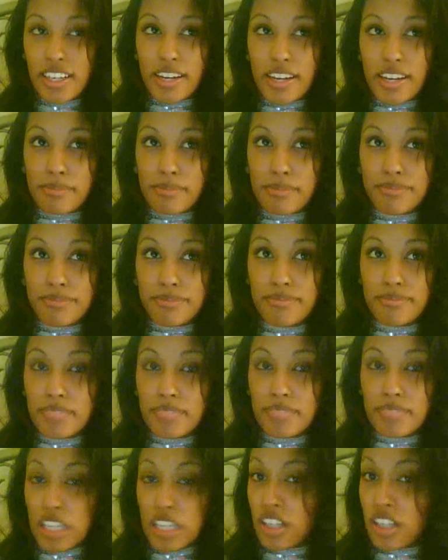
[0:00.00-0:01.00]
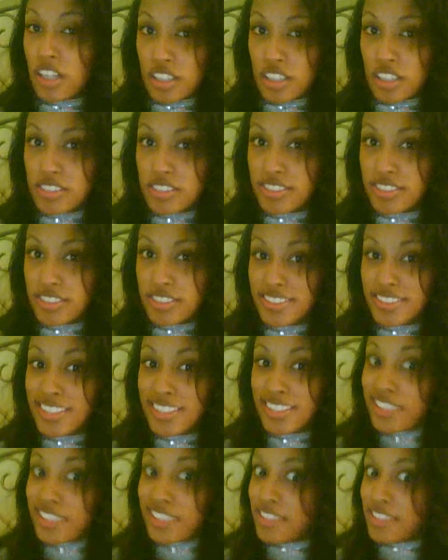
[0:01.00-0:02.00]
Um, not all.
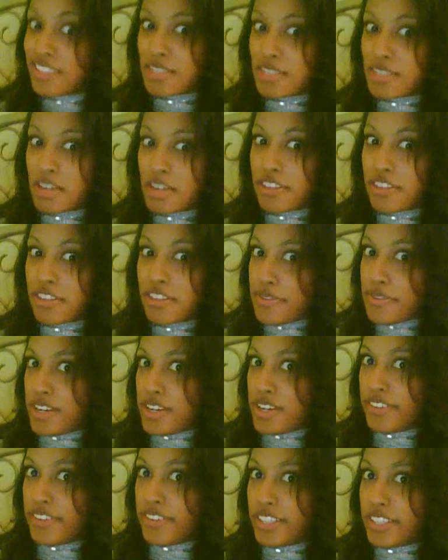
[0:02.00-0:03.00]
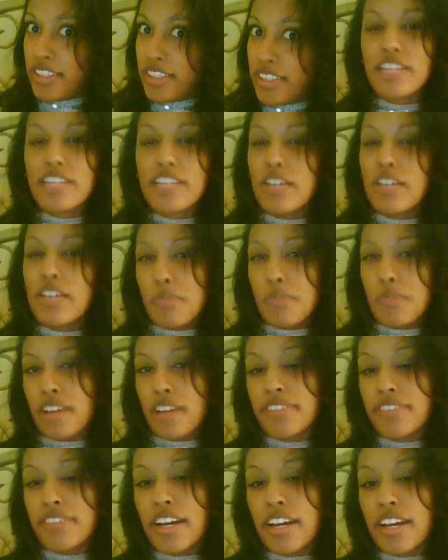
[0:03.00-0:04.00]
There's about 3 on there I would
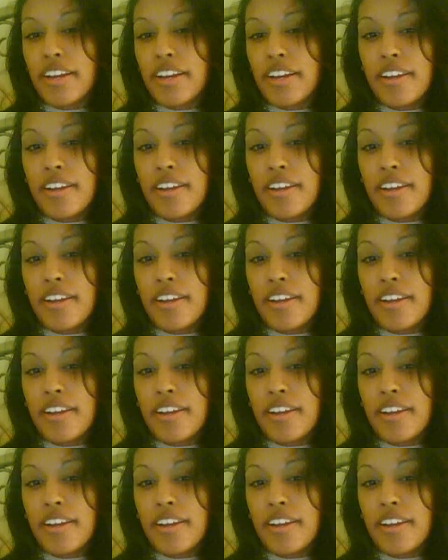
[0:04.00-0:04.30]
modify.